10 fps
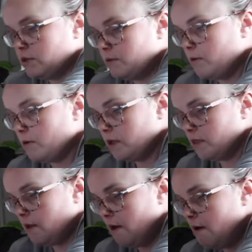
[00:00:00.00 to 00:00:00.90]
pocket
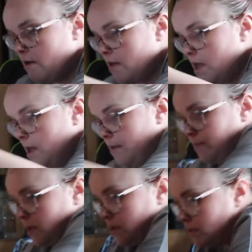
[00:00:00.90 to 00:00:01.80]
there,
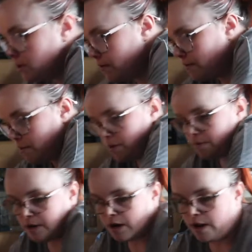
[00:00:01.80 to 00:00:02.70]
so put that
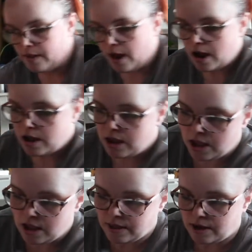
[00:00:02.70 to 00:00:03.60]
one in like that.
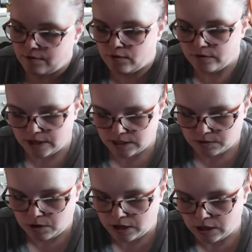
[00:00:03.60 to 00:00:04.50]
Then I've got this
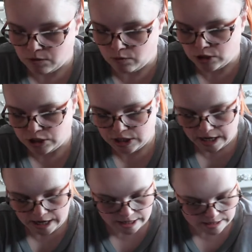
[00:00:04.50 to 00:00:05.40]
one, which
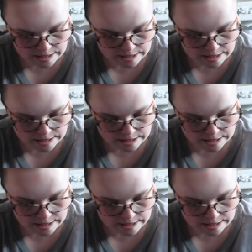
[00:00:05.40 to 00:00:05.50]
is